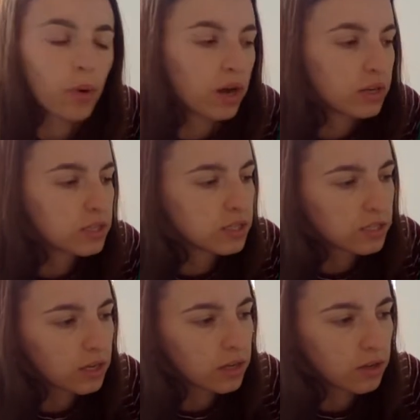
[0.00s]

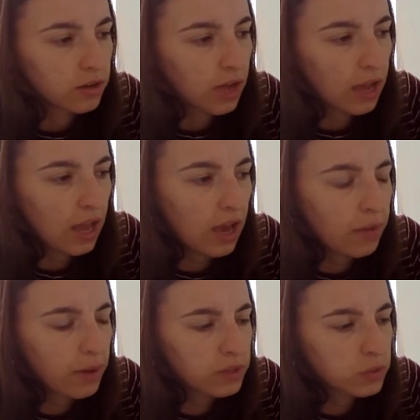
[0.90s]
ones. Okay,
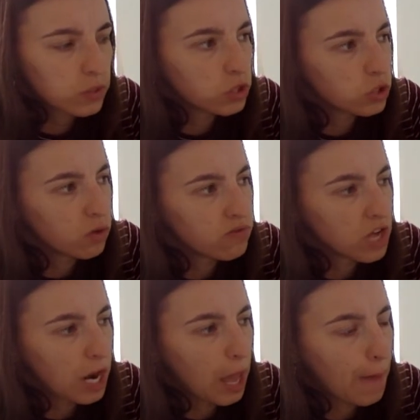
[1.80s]
how else could you have
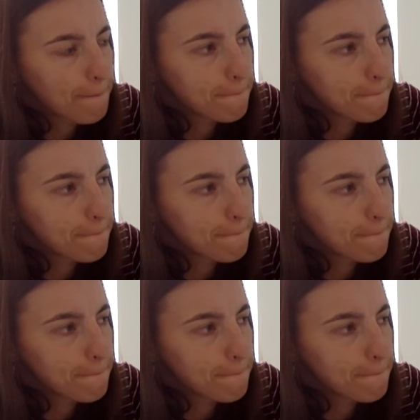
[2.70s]
done it?